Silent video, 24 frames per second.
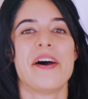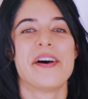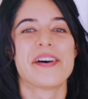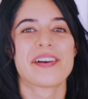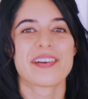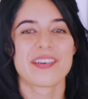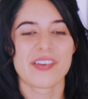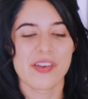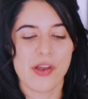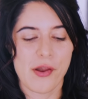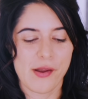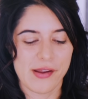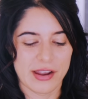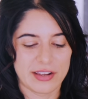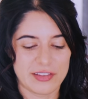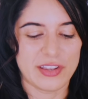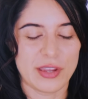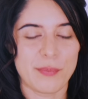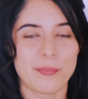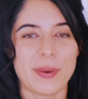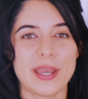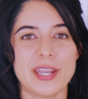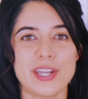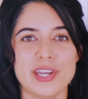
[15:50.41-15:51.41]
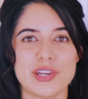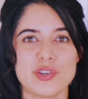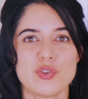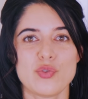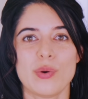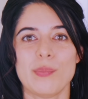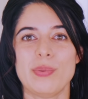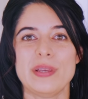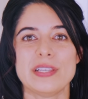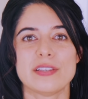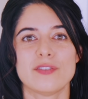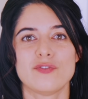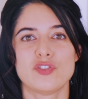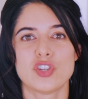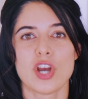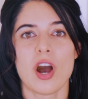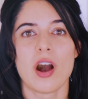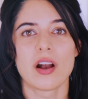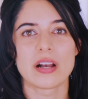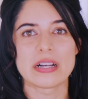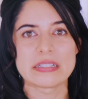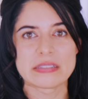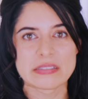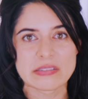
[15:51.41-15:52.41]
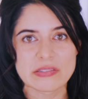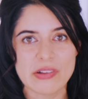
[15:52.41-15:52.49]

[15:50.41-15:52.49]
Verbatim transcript: it's like biting into a piece of chalk.